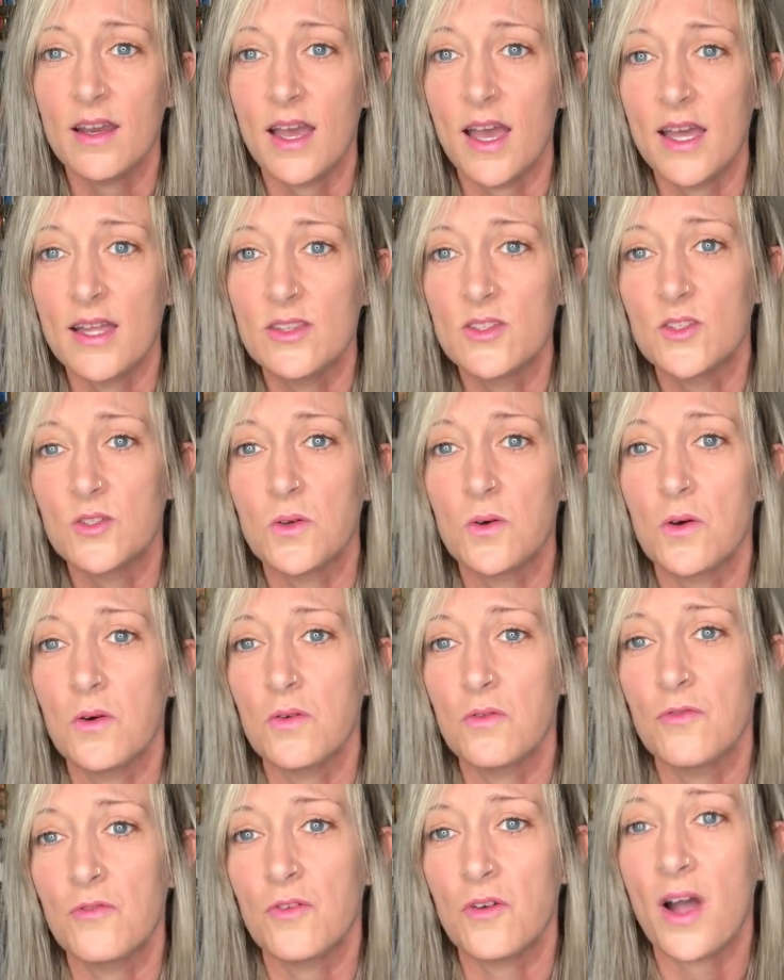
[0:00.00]
And
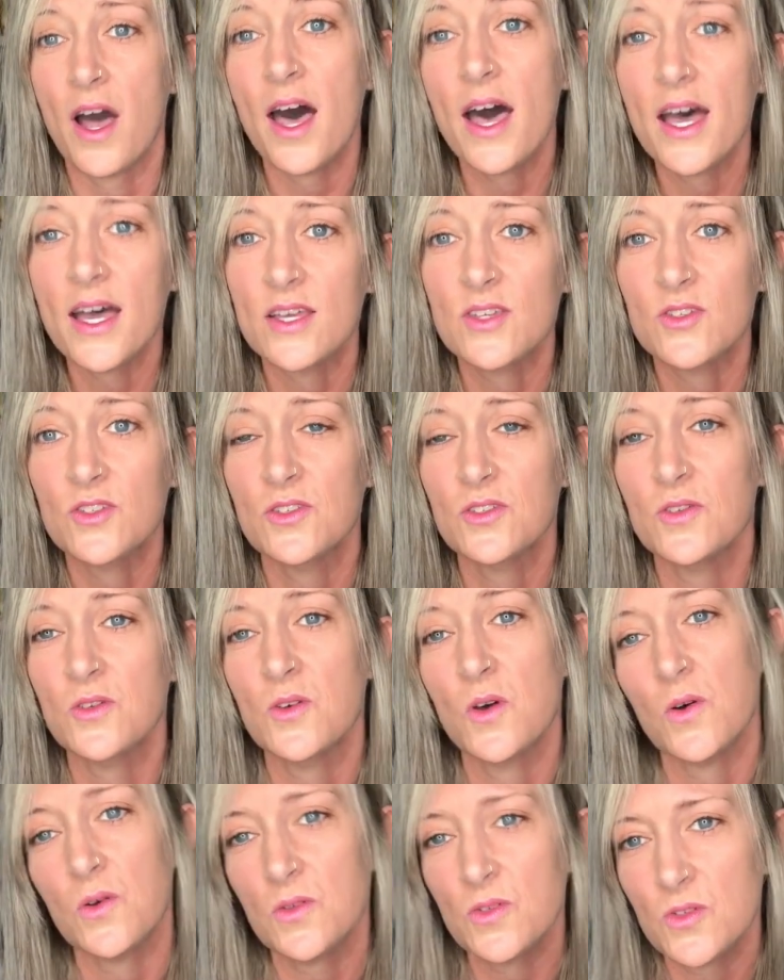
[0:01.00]
so for us,
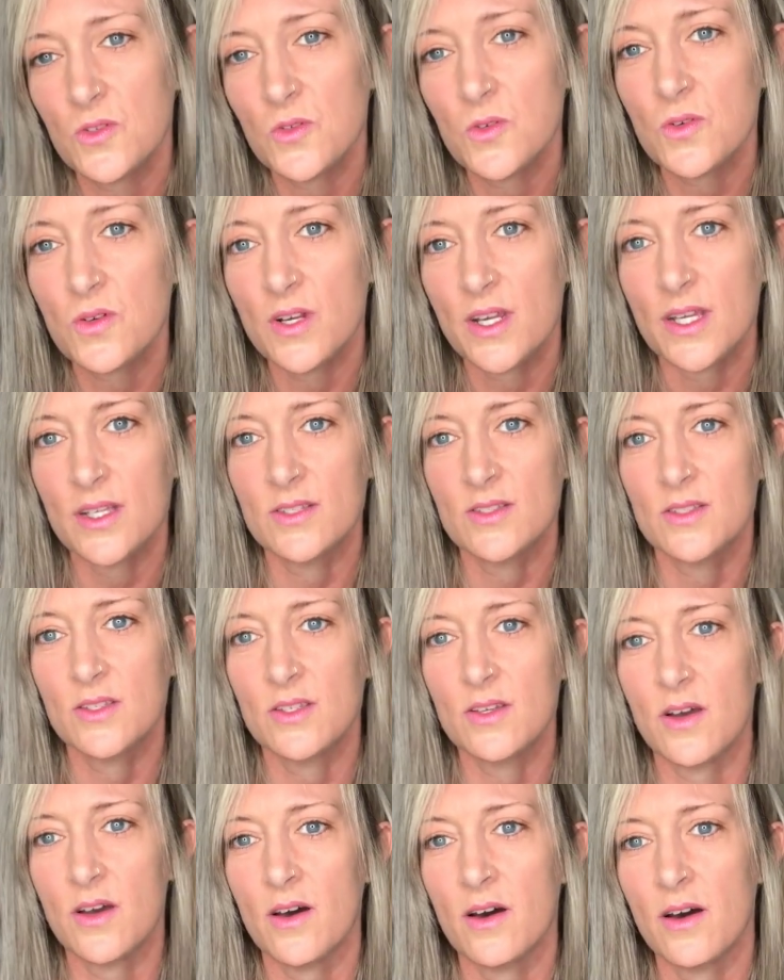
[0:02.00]
ghost
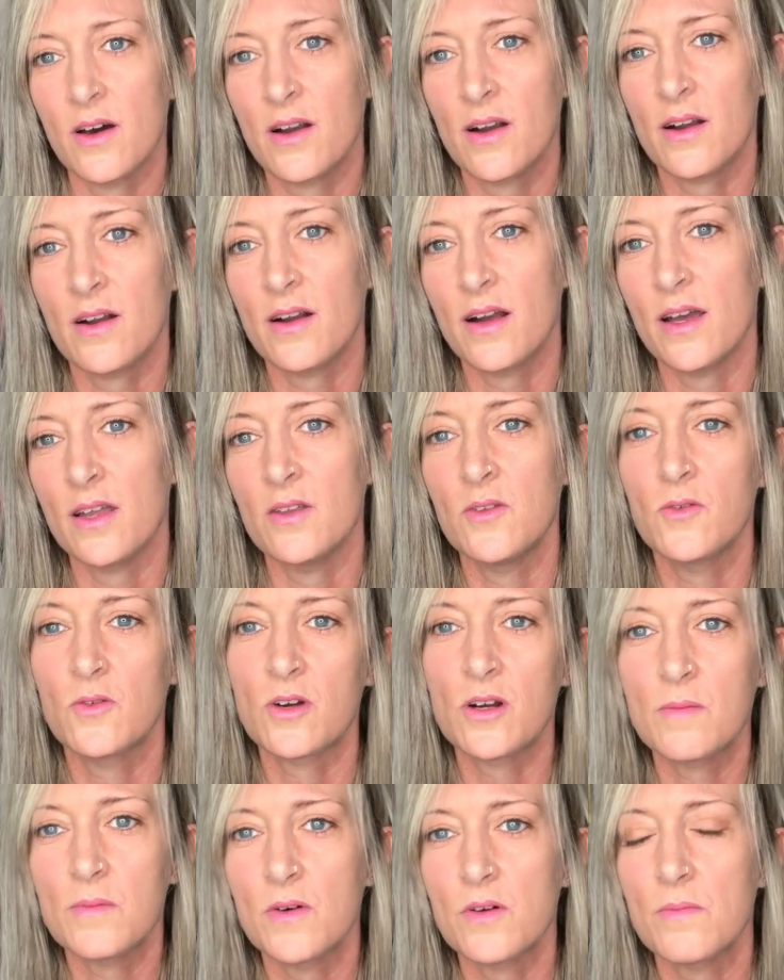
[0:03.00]
stories are a
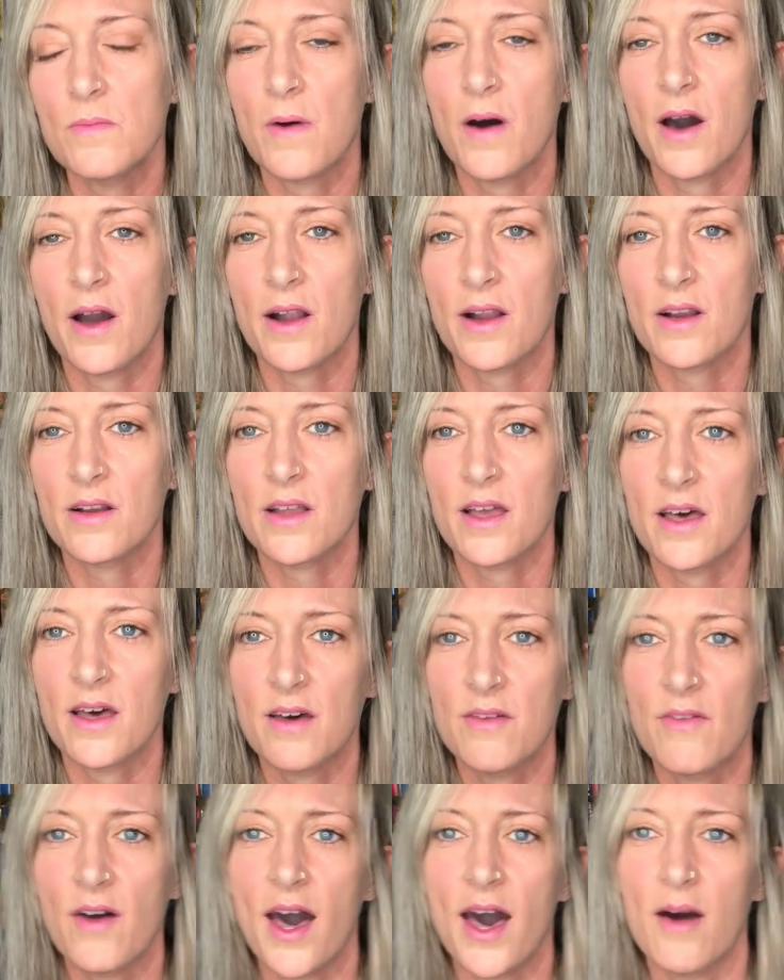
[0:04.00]
normal part
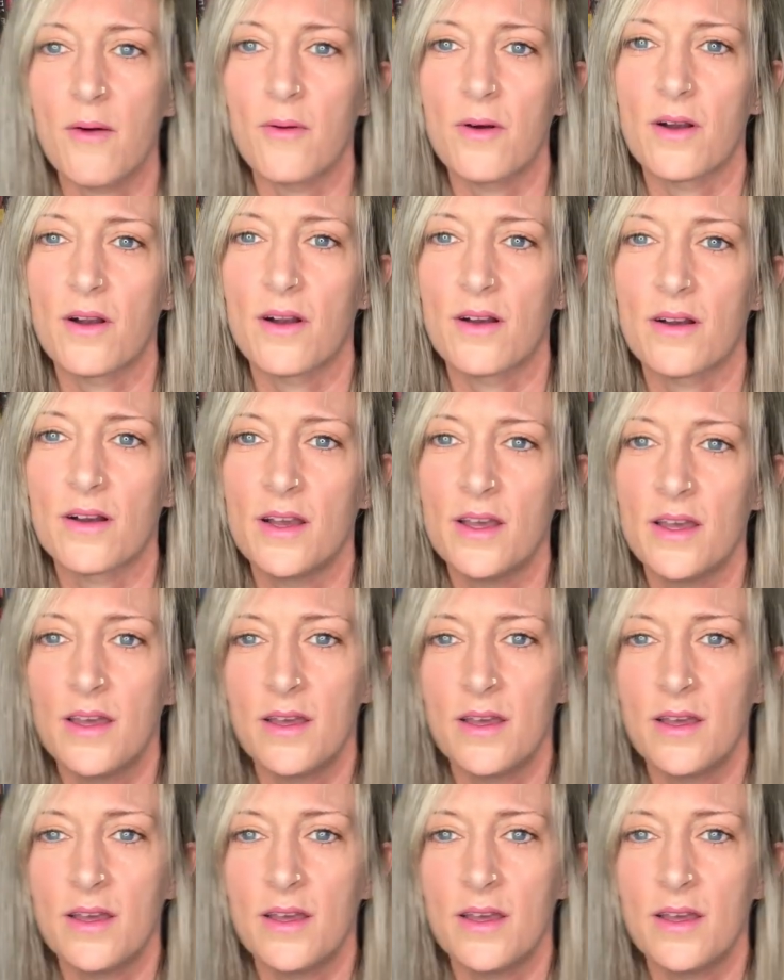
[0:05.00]
of our